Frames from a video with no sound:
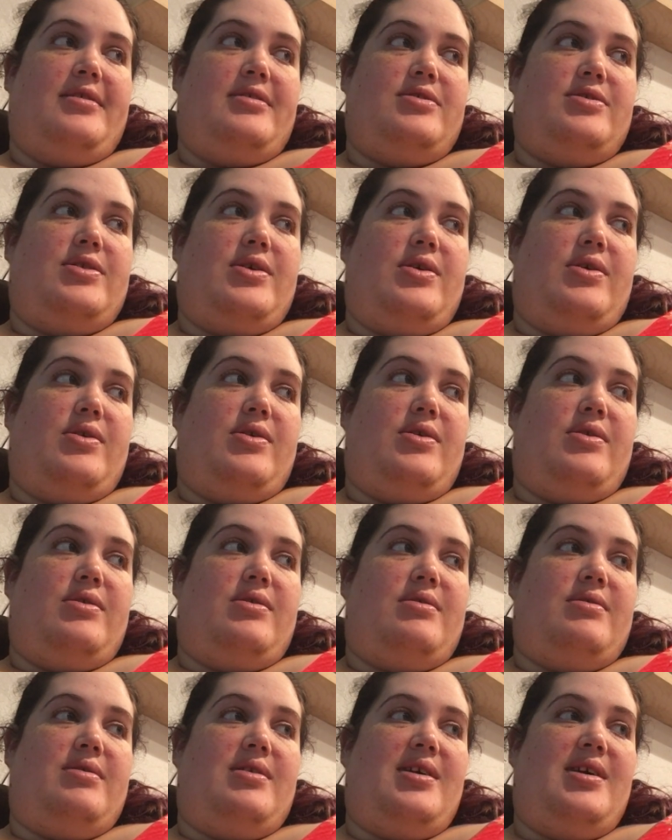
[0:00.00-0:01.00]

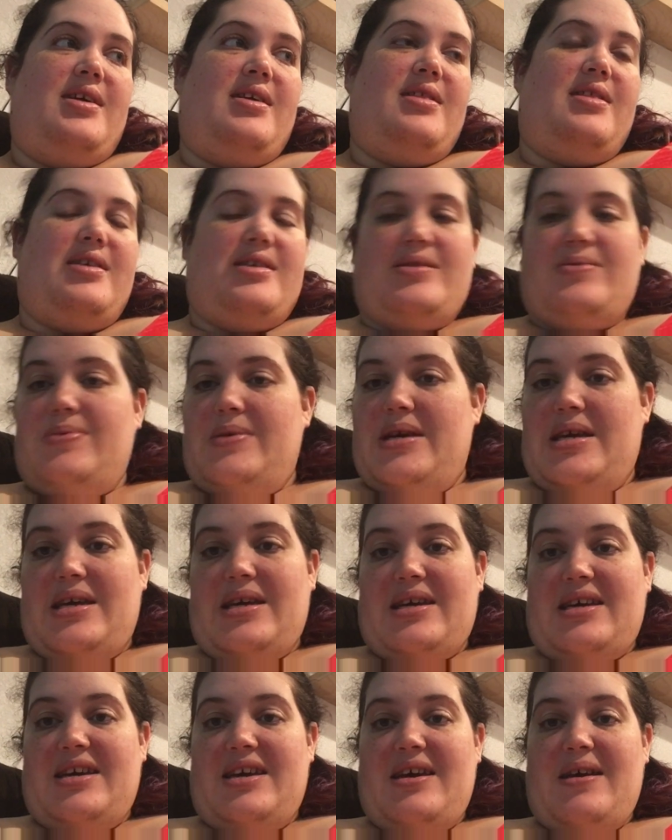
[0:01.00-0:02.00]
So this
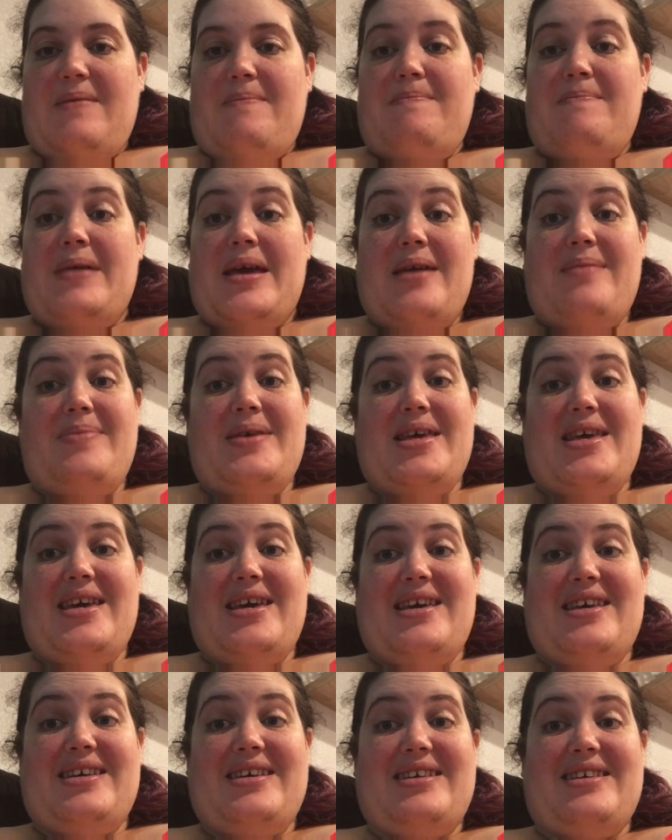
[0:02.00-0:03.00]
week, baby
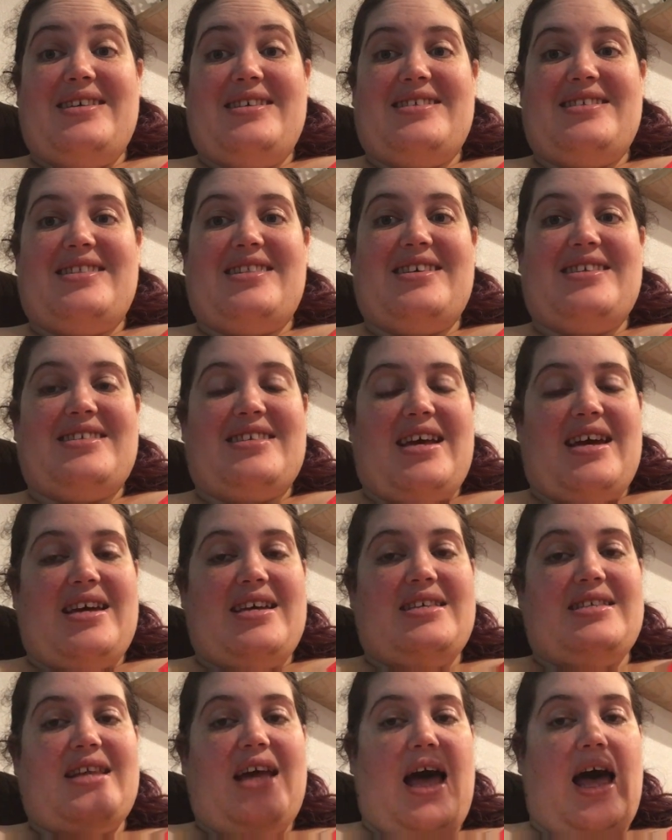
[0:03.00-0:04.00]
is the
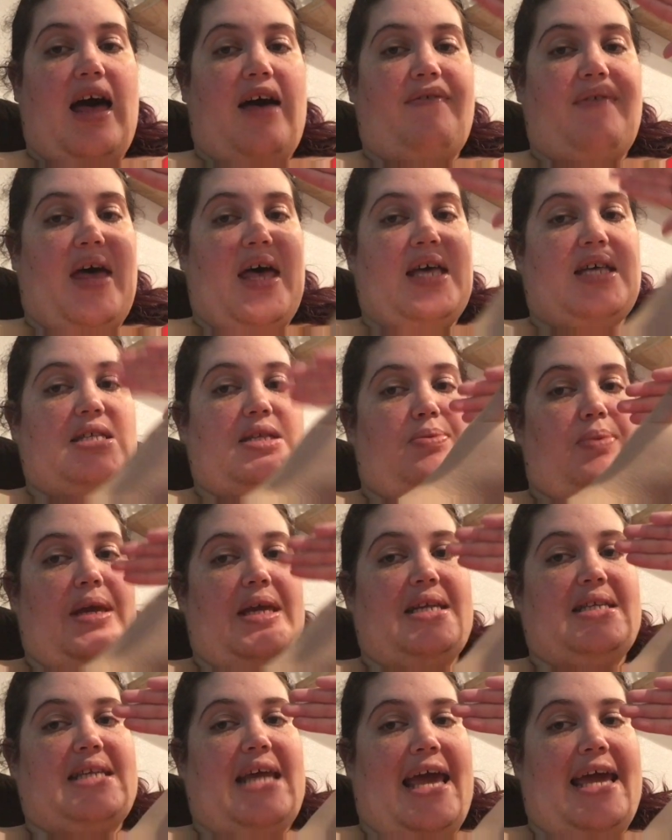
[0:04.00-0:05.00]
size of a
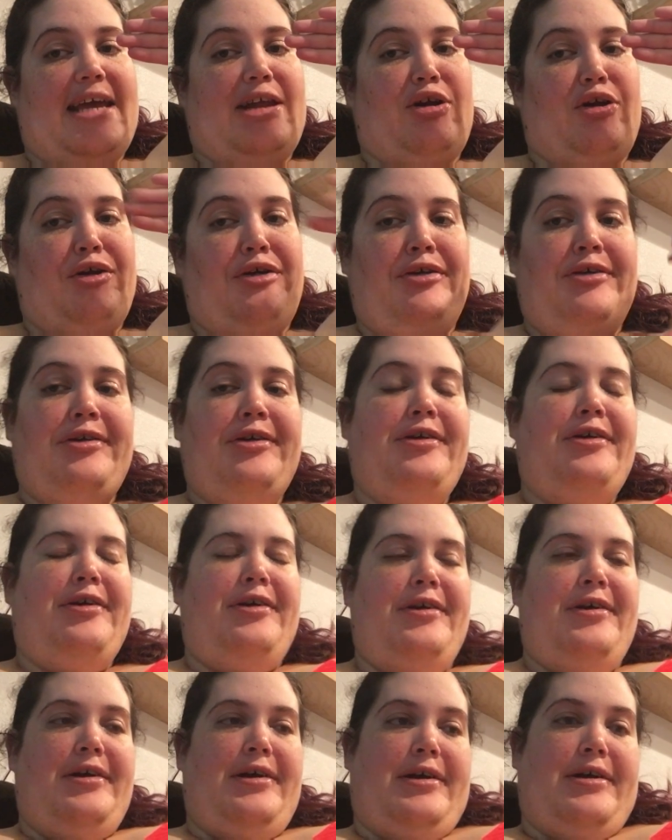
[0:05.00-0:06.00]
sweet tater,
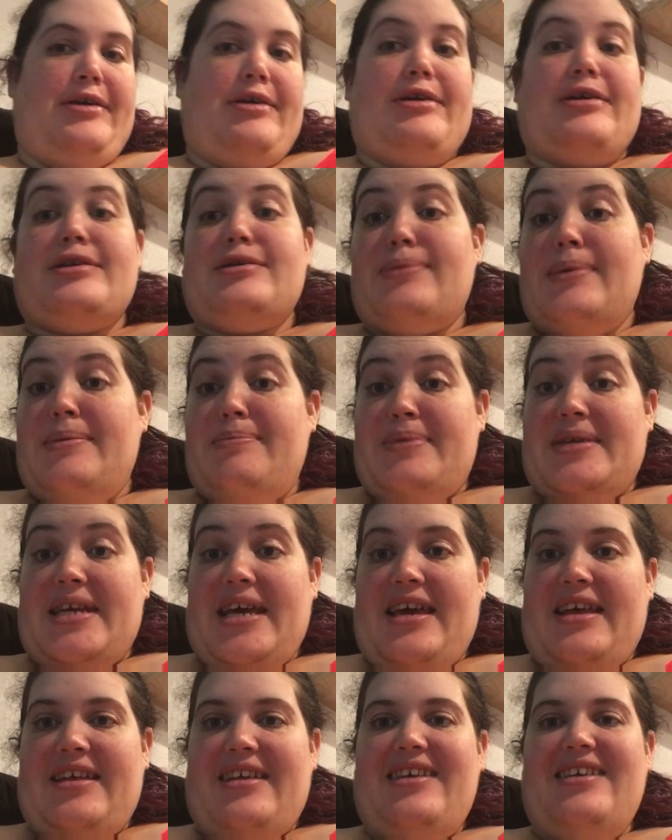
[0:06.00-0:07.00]
or a sweet
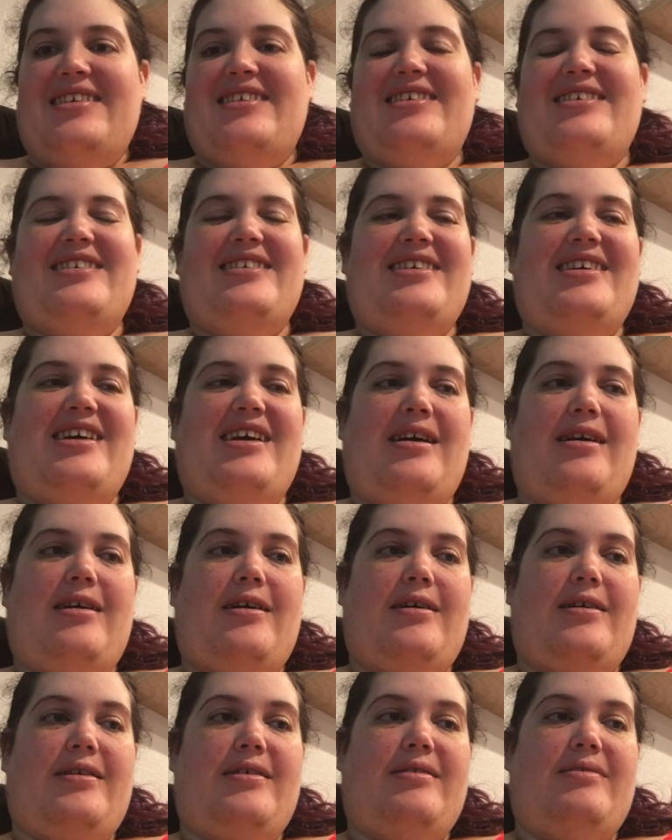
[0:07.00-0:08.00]
potato,
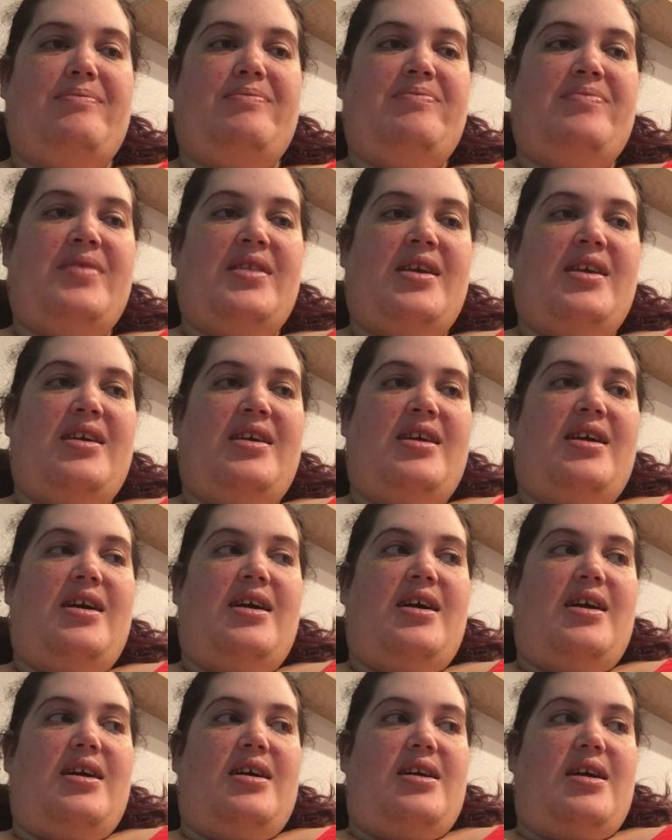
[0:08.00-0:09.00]
and
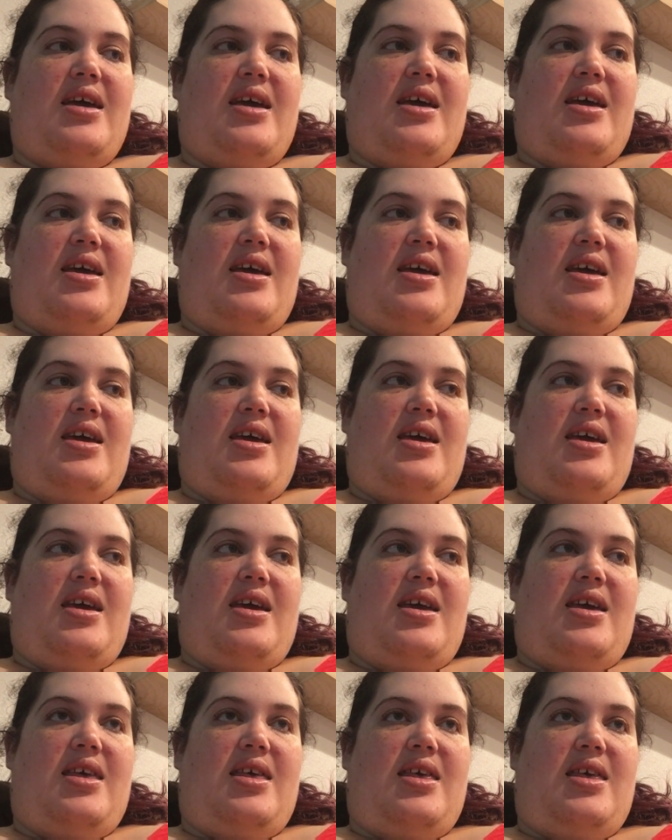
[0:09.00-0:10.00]

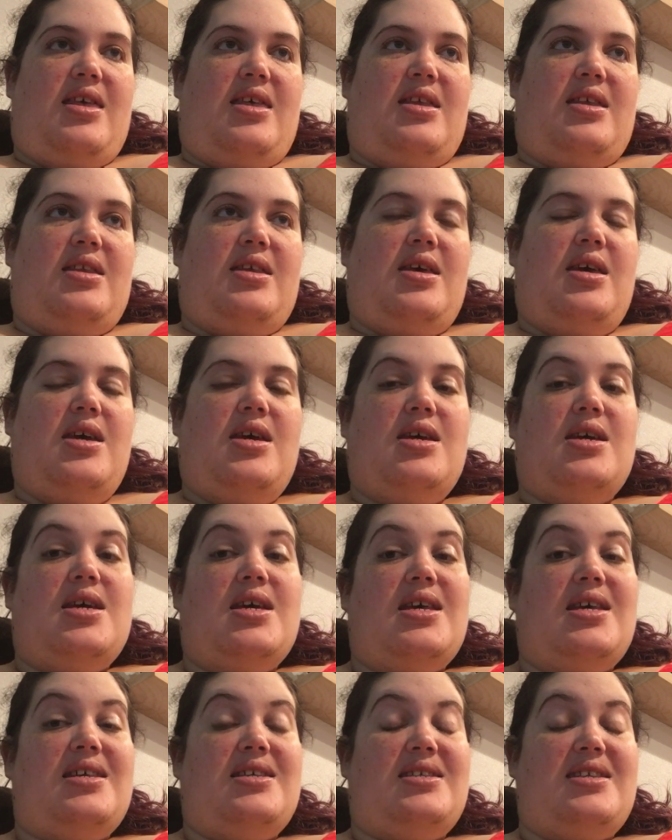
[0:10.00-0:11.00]

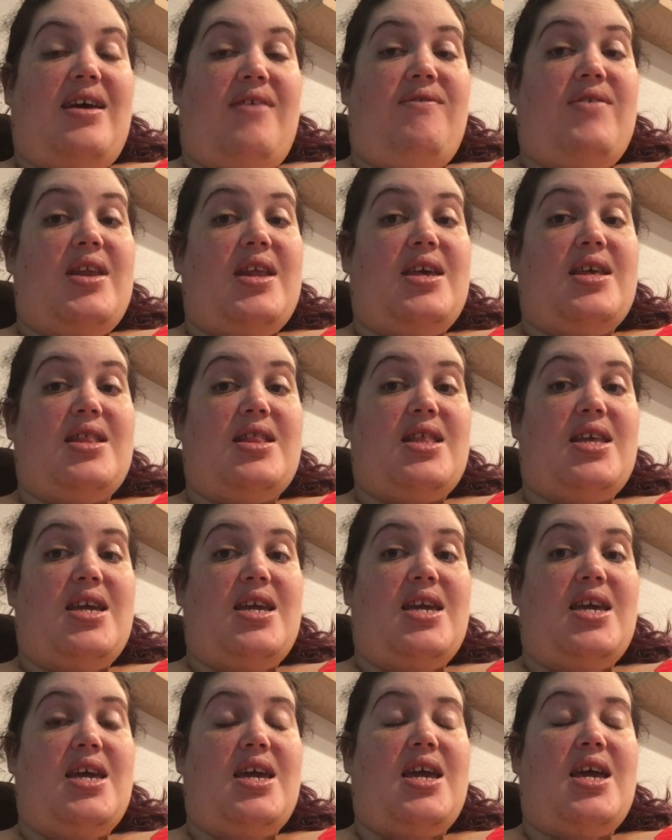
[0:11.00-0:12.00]
is
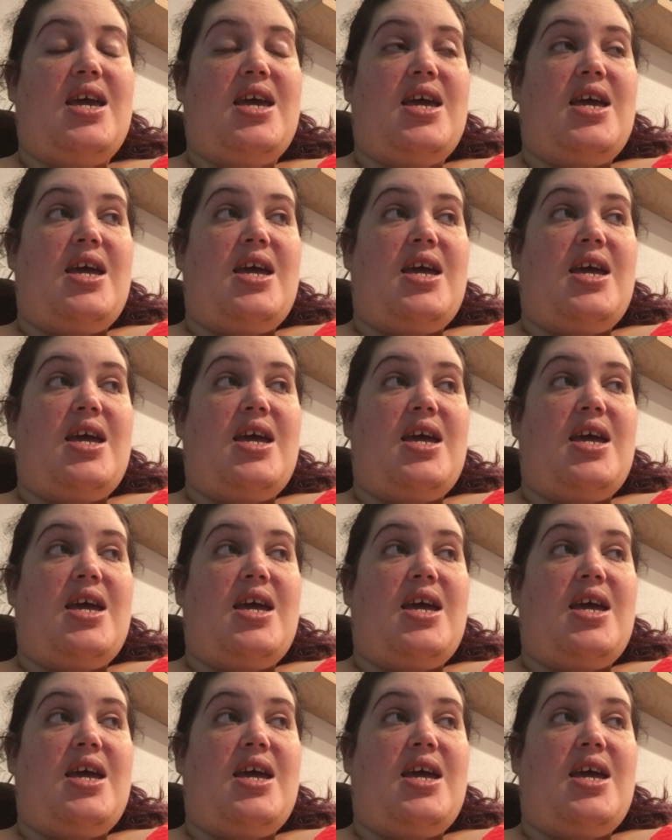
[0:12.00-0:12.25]
definitely